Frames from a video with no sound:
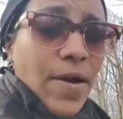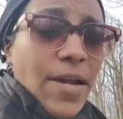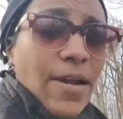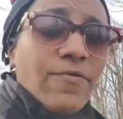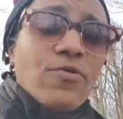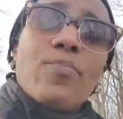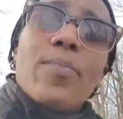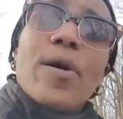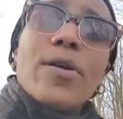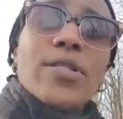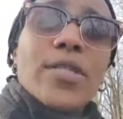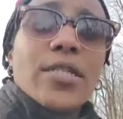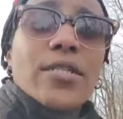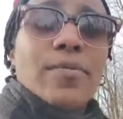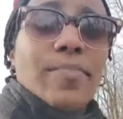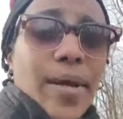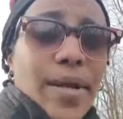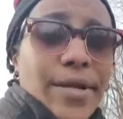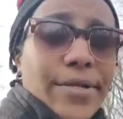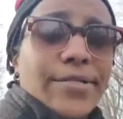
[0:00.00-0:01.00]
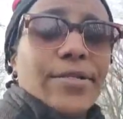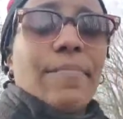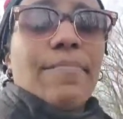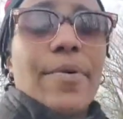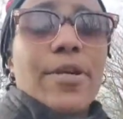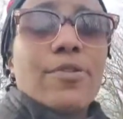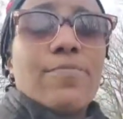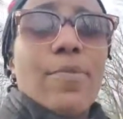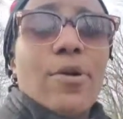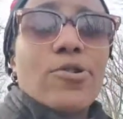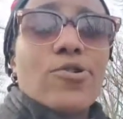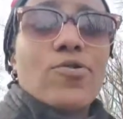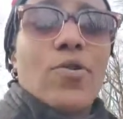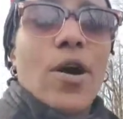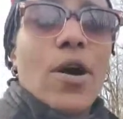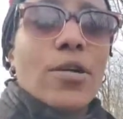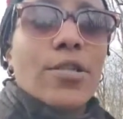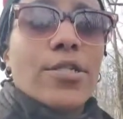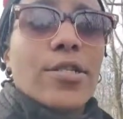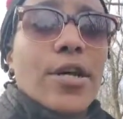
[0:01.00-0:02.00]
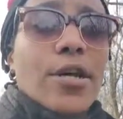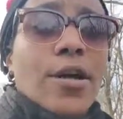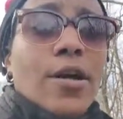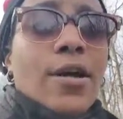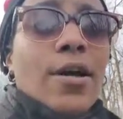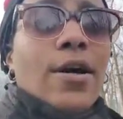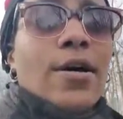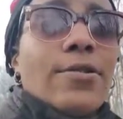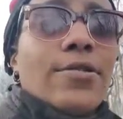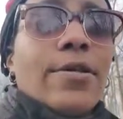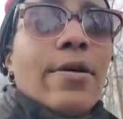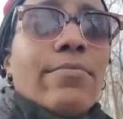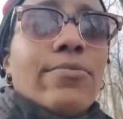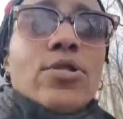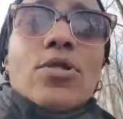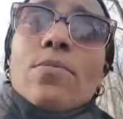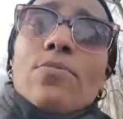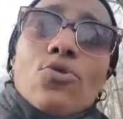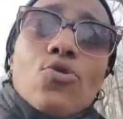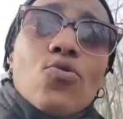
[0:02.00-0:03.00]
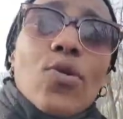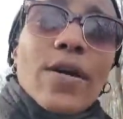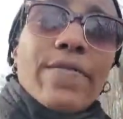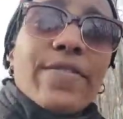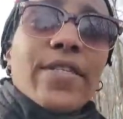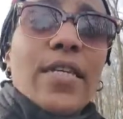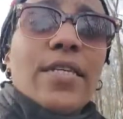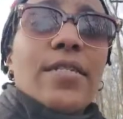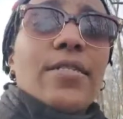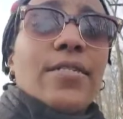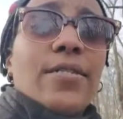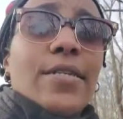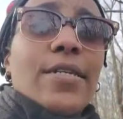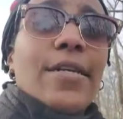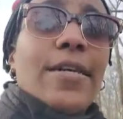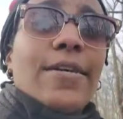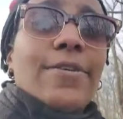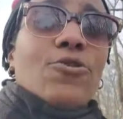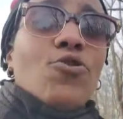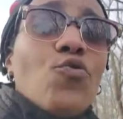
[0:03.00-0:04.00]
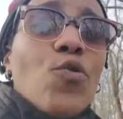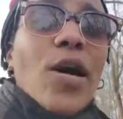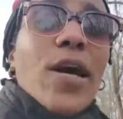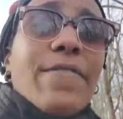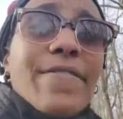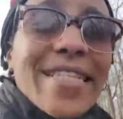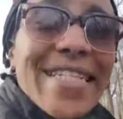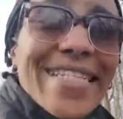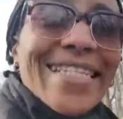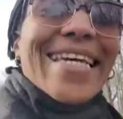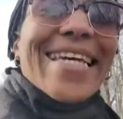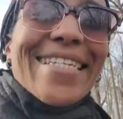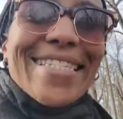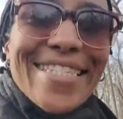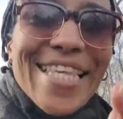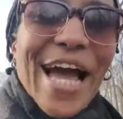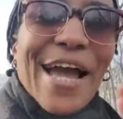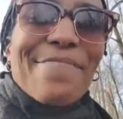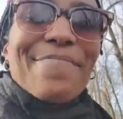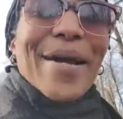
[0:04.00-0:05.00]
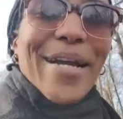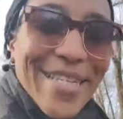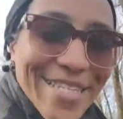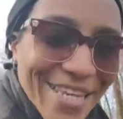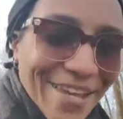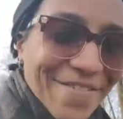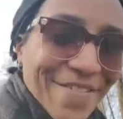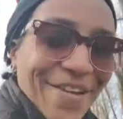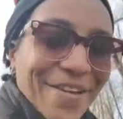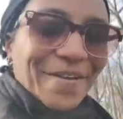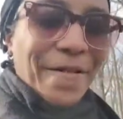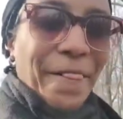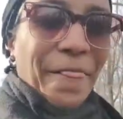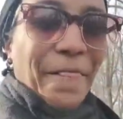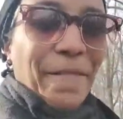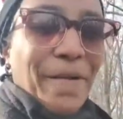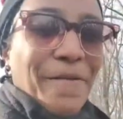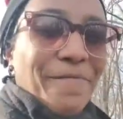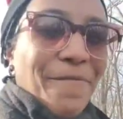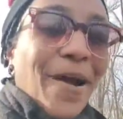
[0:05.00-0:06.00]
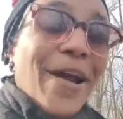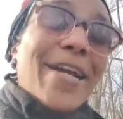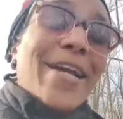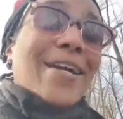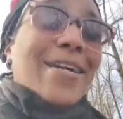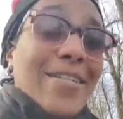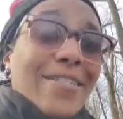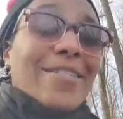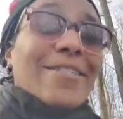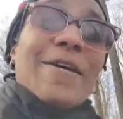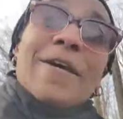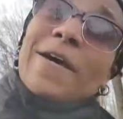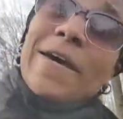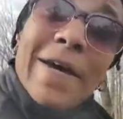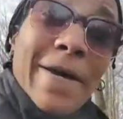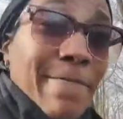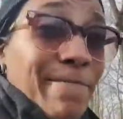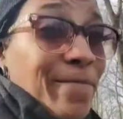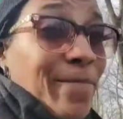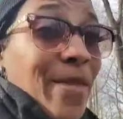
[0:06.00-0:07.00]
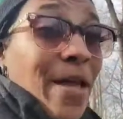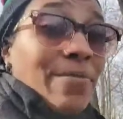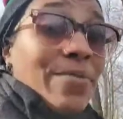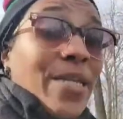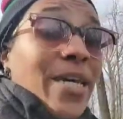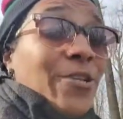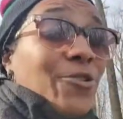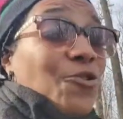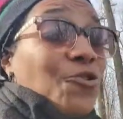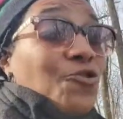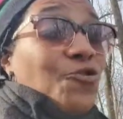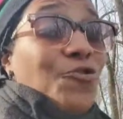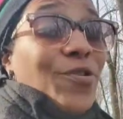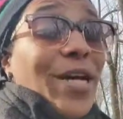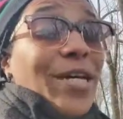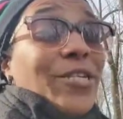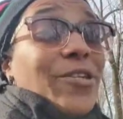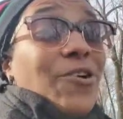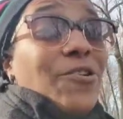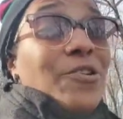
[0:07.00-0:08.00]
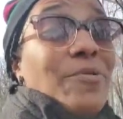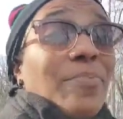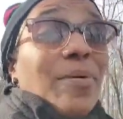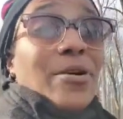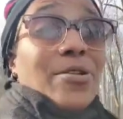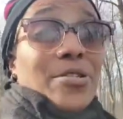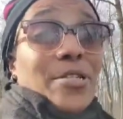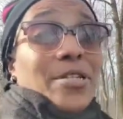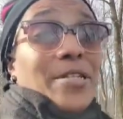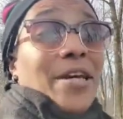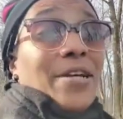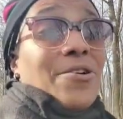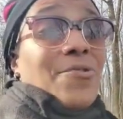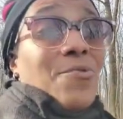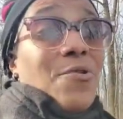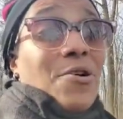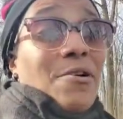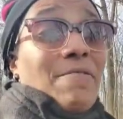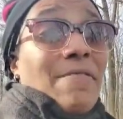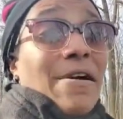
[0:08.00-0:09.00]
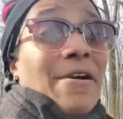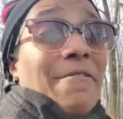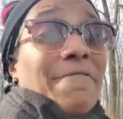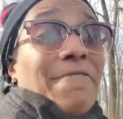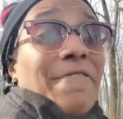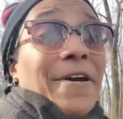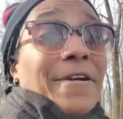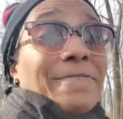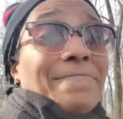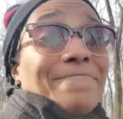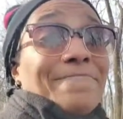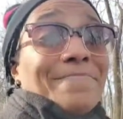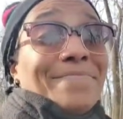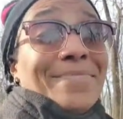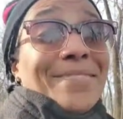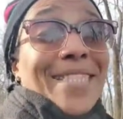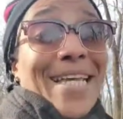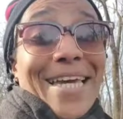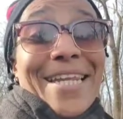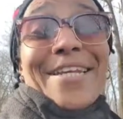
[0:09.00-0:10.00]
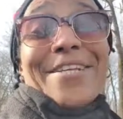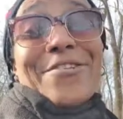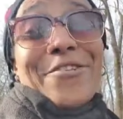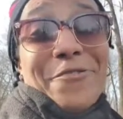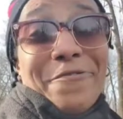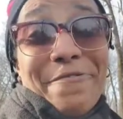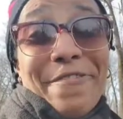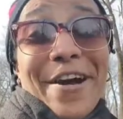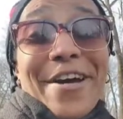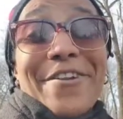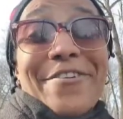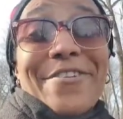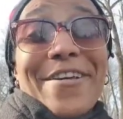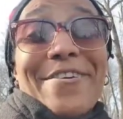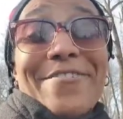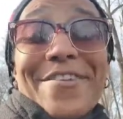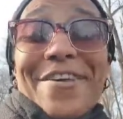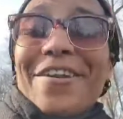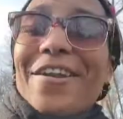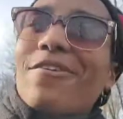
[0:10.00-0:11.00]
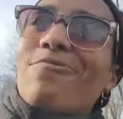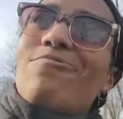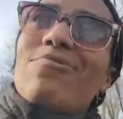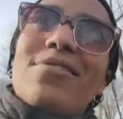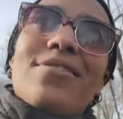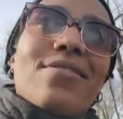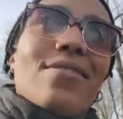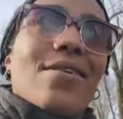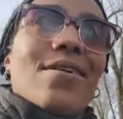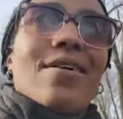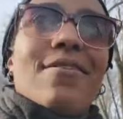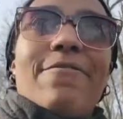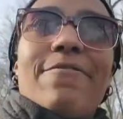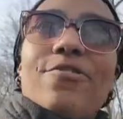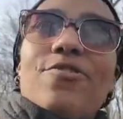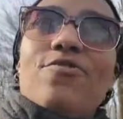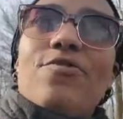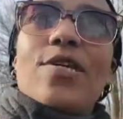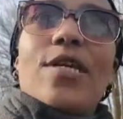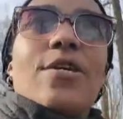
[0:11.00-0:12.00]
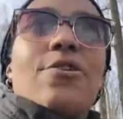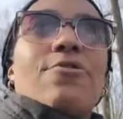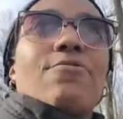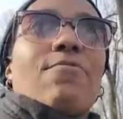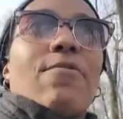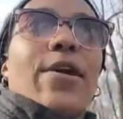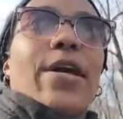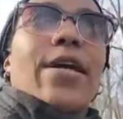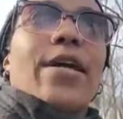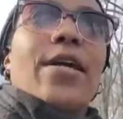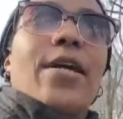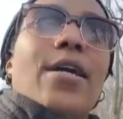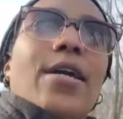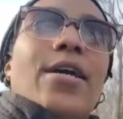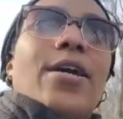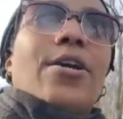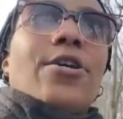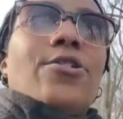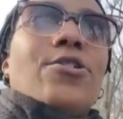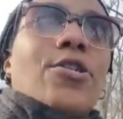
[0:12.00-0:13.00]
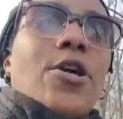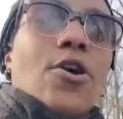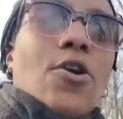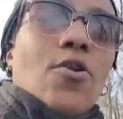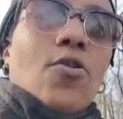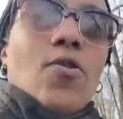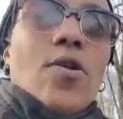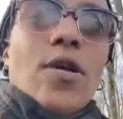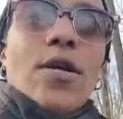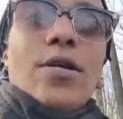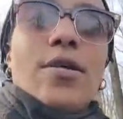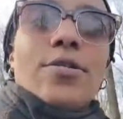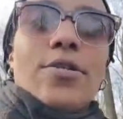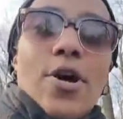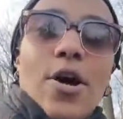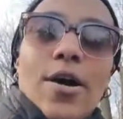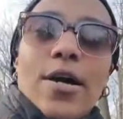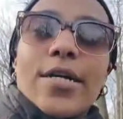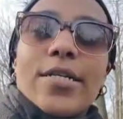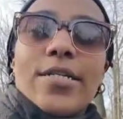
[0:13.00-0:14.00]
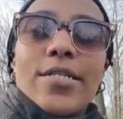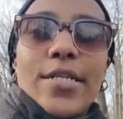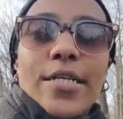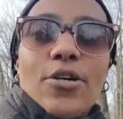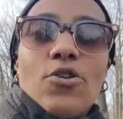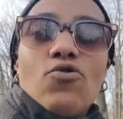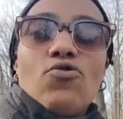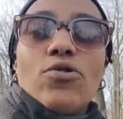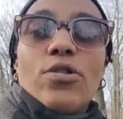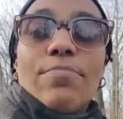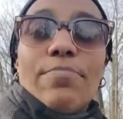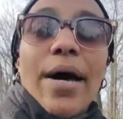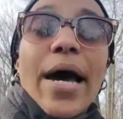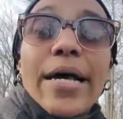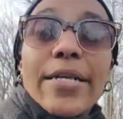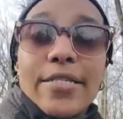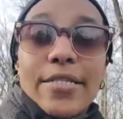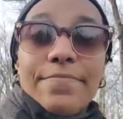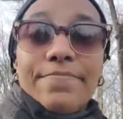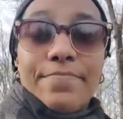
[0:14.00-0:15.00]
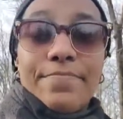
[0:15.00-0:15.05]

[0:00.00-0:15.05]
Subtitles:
Have you participated in some mixed martial arts, some UFC type activity, right? Because I'm telling you, you're not the only person that like to walk around and fight. And there's some fighters out there that would love for you to get in the ring so y'all could see who's the best.